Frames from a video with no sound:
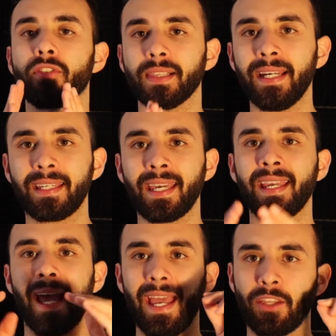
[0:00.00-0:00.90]

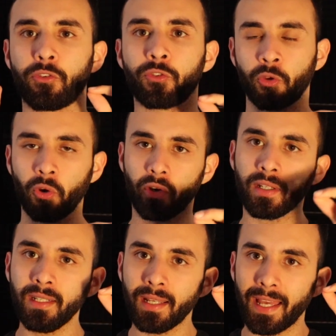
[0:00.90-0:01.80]
linking a
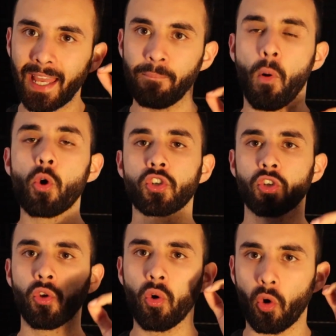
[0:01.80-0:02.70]
certain
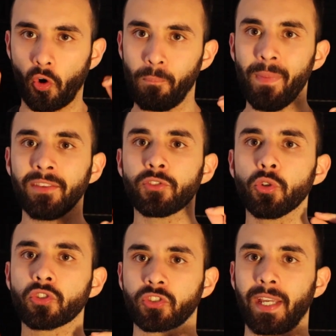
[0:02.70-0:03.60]
emotional or
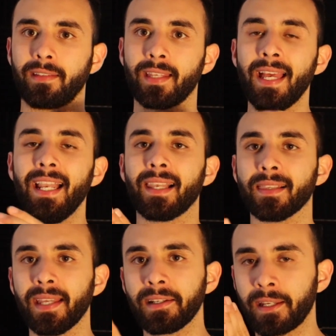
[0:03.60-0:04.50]
mental state,
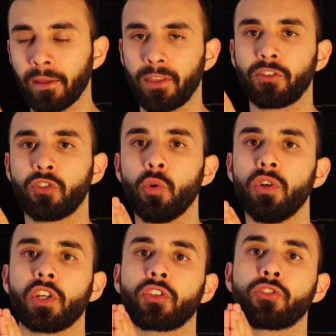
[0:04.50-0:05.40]
linking this to
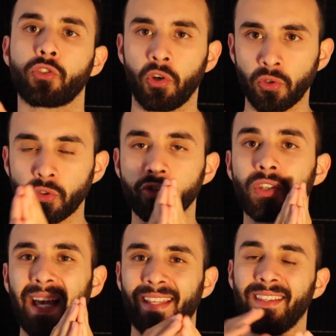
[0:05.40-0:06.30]
an
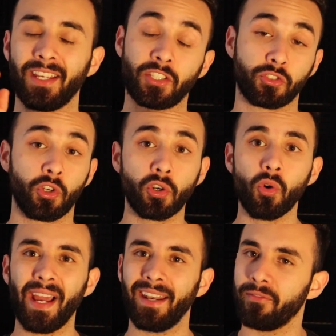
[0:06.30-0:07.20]

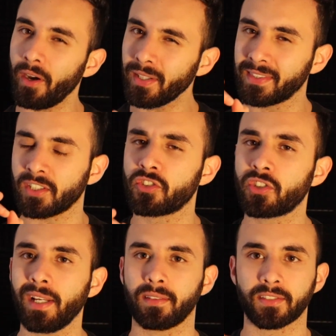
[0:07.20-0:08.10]
external and very
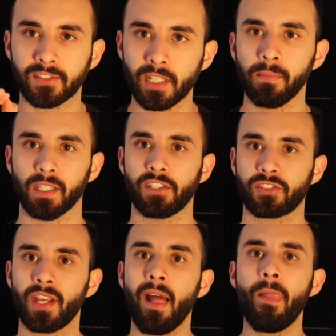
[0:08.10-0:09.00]
distinct
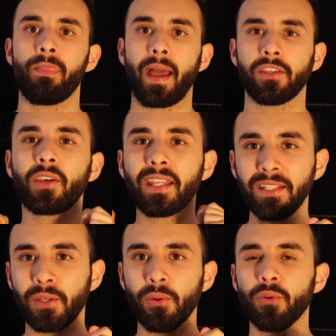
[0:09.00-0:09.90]
stimulus that you
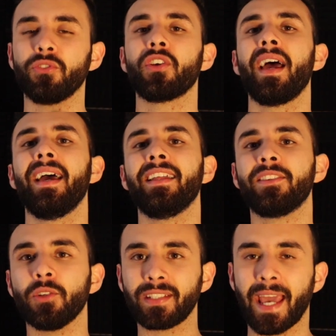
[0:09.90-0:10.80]
can use
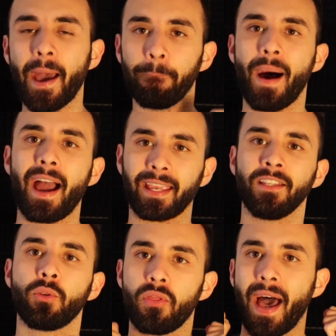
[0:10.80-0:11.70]
to get back
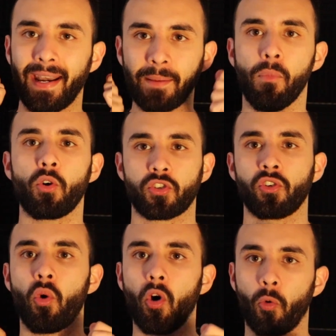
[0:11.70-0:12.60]
into that
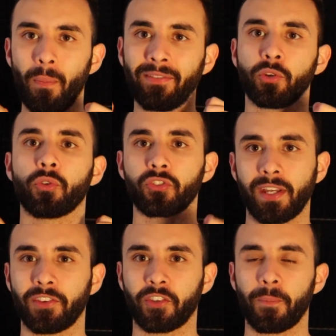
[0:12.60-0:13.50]
emotional or mental
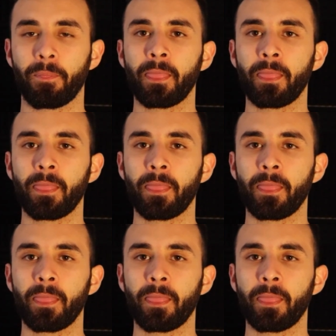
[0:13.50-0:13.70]
state.